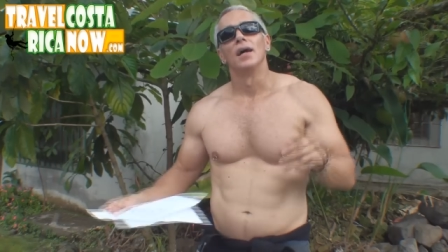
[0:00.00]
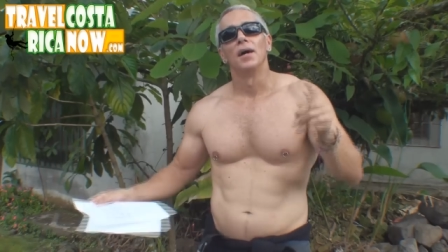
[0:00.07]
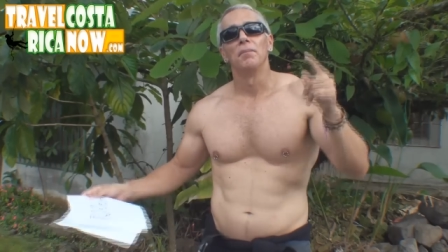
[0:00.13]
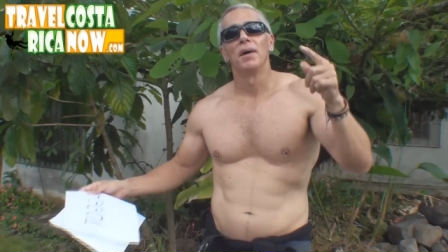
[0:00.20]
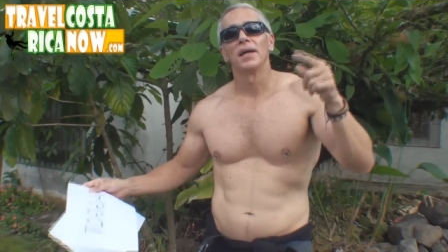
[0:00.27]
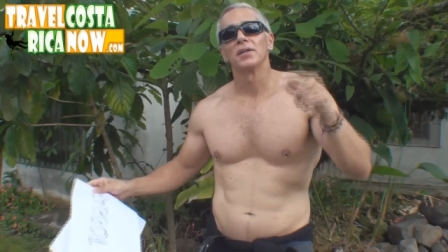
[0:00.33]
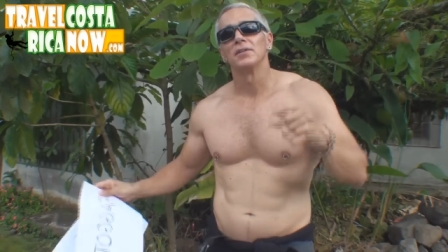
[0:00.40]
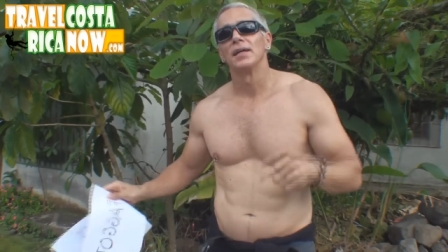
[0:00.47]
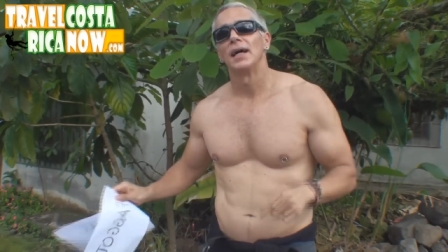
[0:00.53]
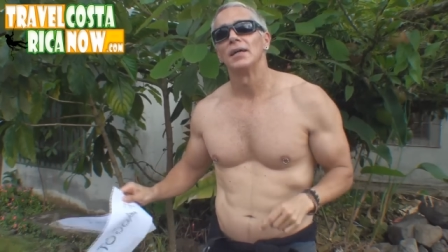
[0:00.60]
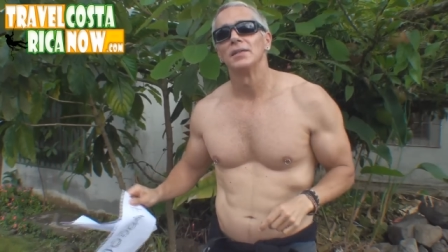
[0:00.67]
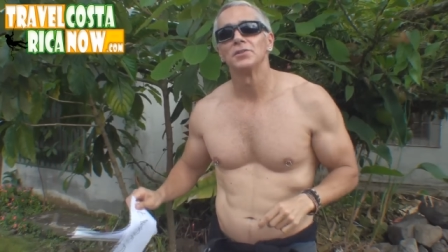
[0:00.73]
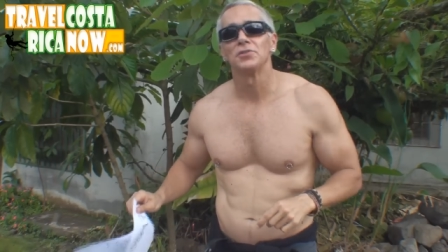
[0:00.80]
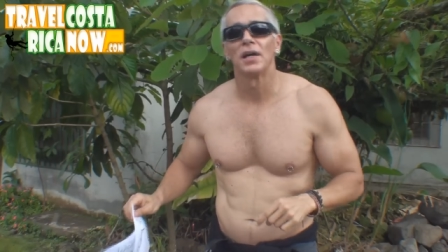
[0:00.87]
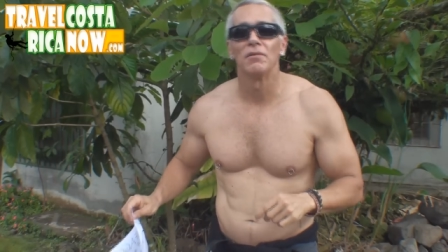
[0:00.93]
I'm Michael
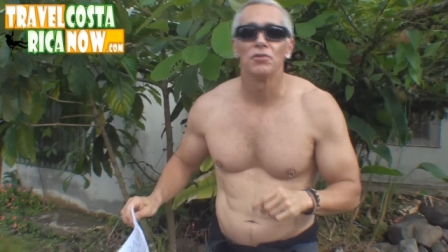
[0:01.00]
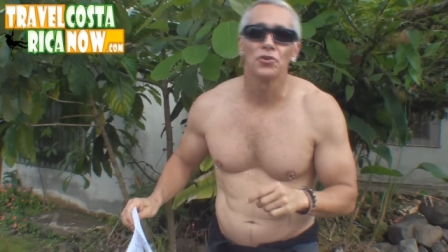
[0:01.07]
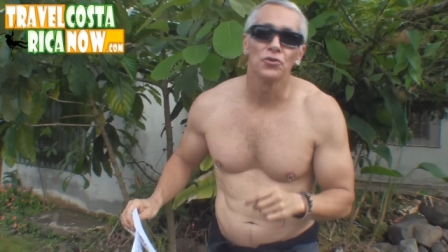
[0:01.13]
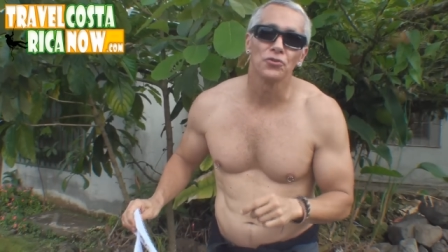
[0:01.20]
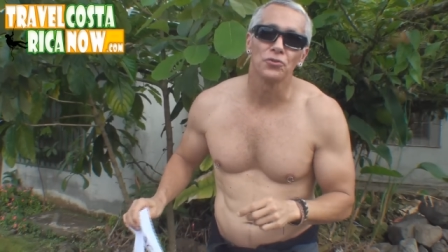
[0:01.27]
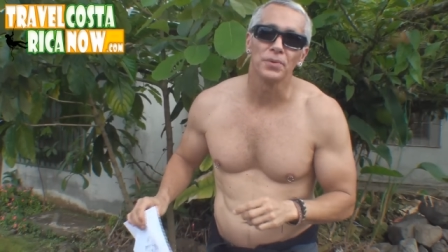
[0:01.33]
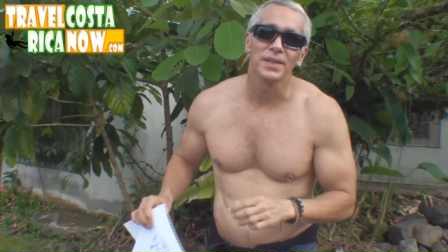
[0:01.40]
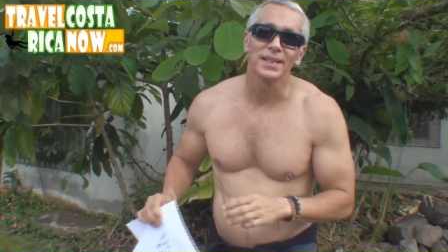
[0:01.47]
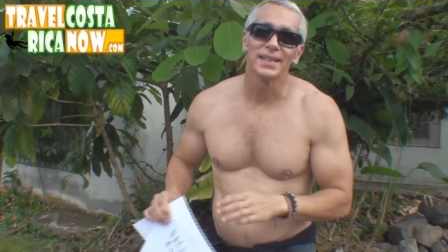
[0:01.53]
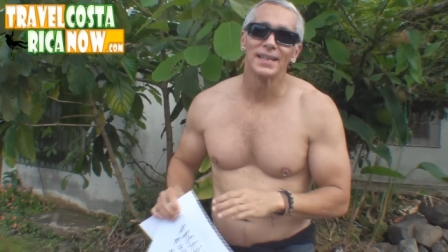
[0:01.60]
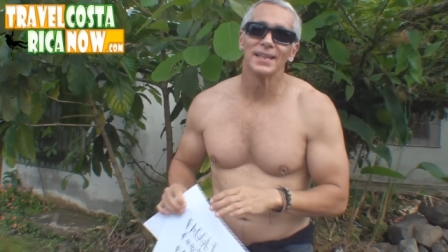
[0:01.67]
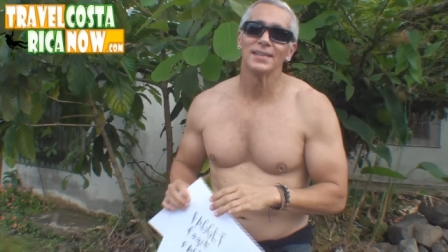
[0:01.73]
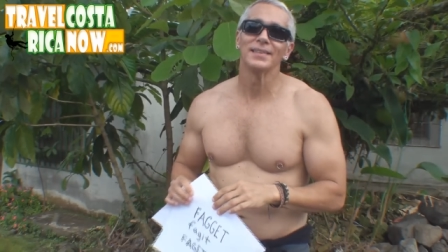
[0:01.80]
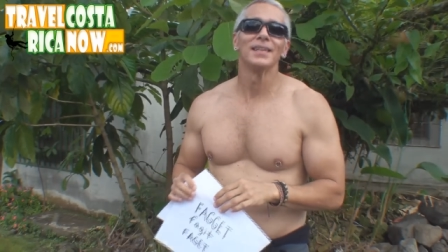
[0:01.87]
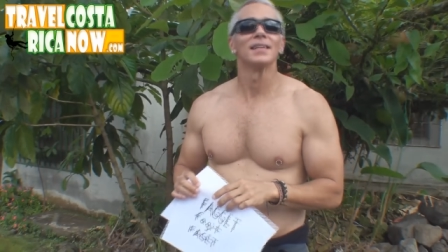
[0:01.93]
Alan,
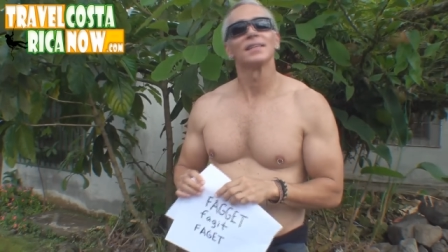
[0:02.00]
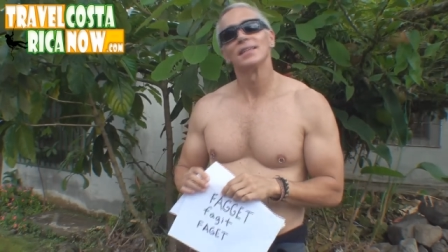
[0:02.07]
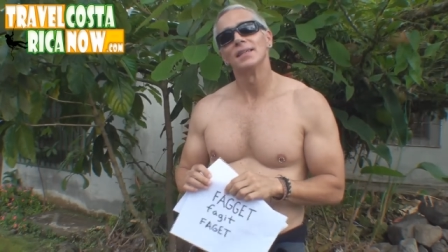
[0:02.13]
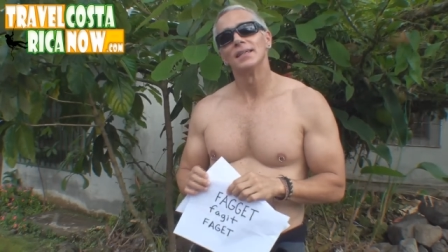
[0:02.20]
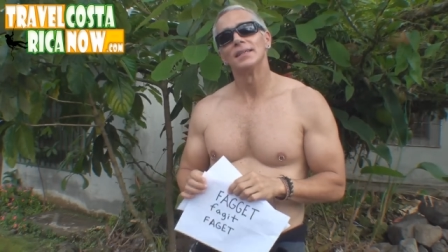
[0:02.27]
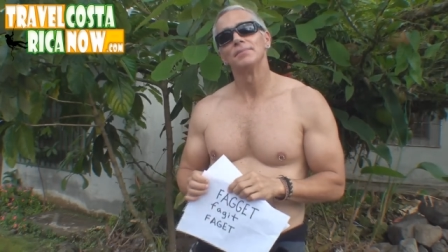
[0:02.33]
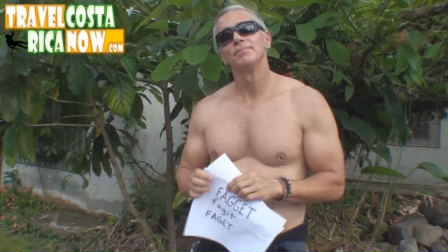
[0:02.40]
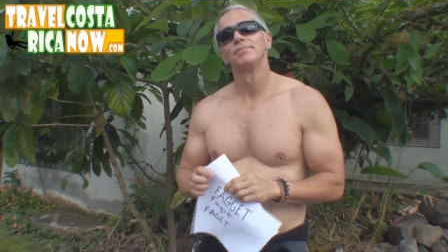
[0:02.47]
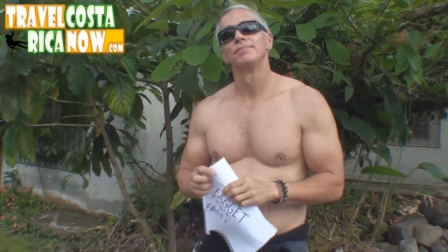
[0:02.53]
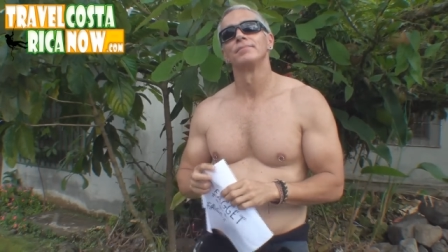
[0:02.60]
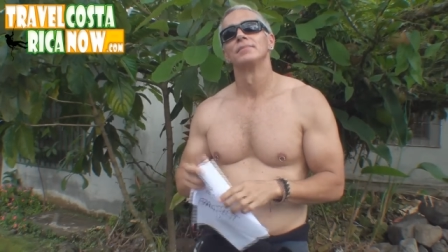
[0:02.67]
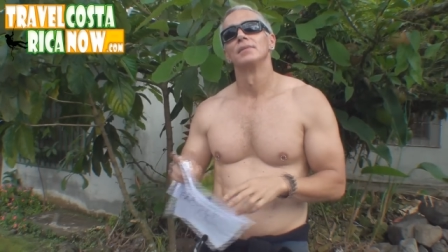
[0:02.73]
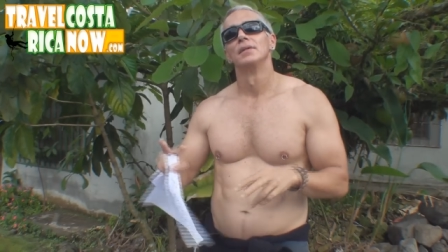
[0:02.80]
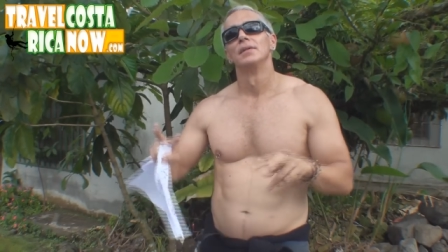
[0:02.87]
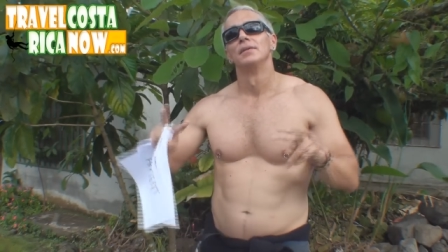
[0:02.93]
TravelCostaRicaNow.com.
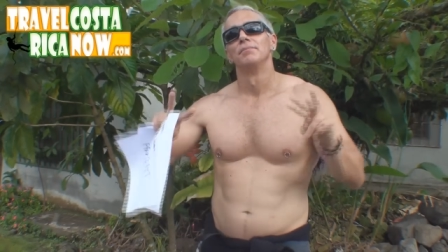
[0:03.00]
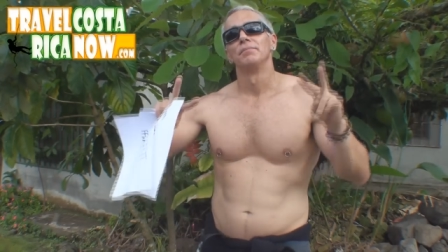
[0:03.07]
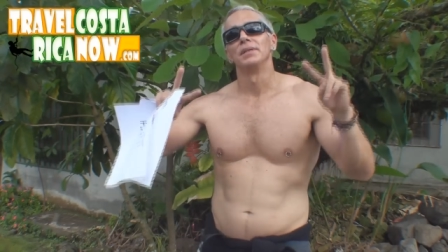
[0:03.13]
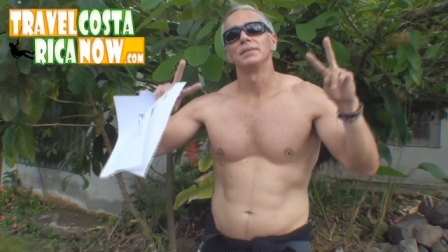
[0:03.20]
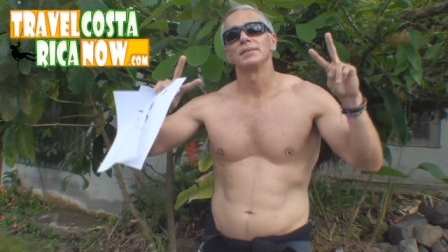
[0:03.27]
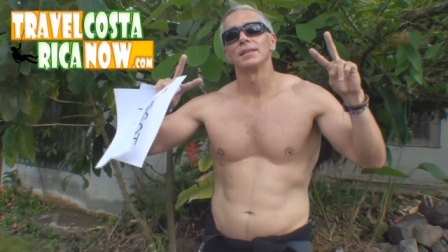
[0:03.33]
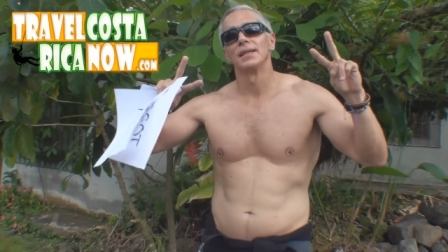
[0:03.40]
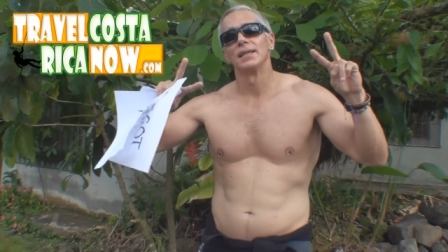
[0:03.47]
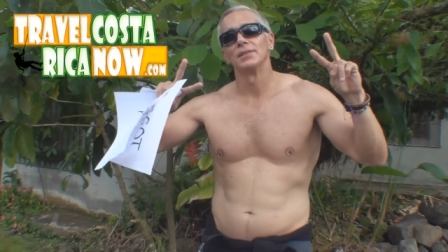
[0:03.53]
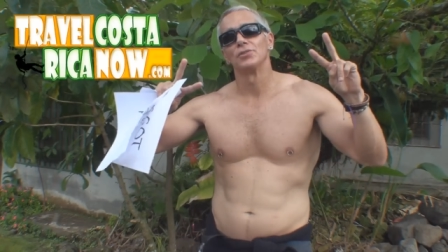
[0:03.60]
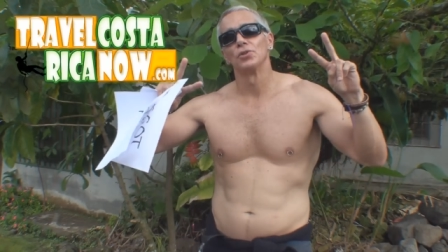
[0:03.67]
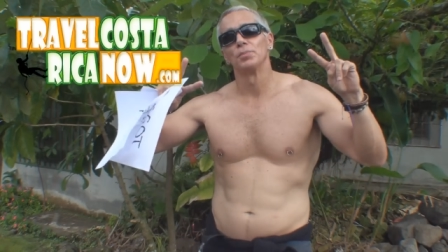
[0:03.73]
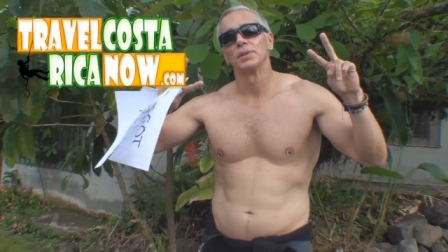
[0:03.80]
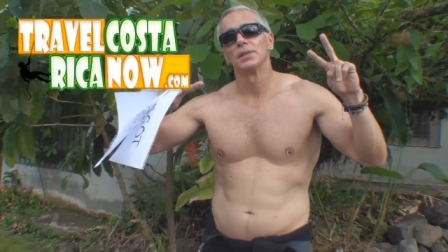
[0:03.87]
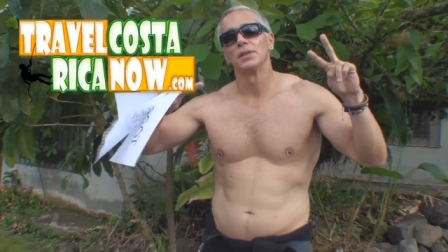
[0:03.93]
Peace, guys.
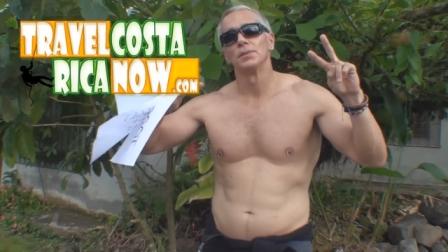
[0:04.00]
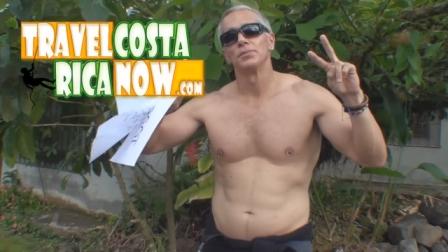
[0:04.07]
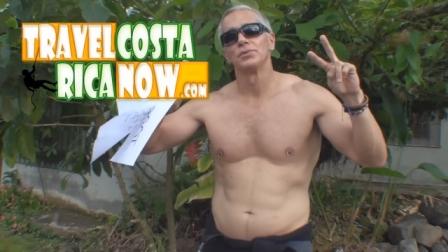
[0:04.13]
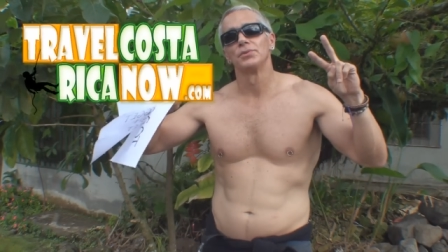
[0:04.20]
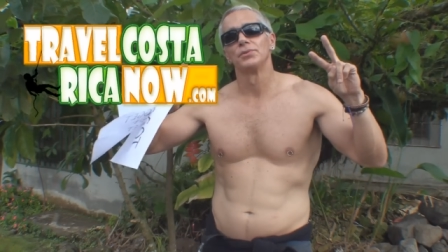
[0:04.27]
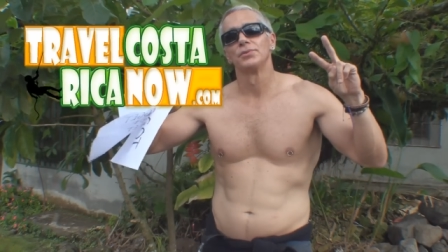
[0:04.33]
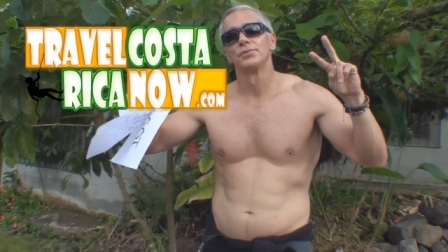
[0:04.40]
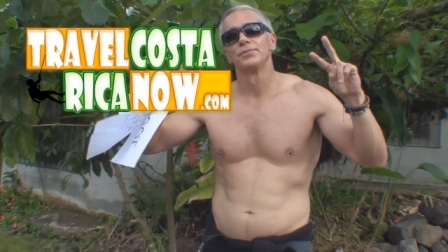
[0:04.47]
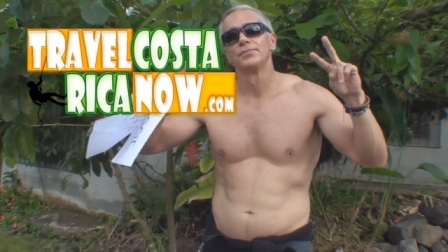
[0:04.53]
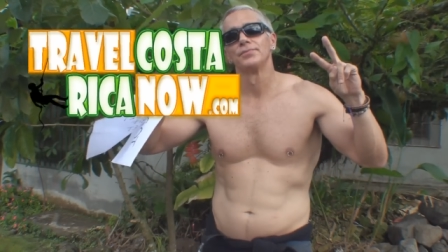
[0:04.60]
Hope it helps.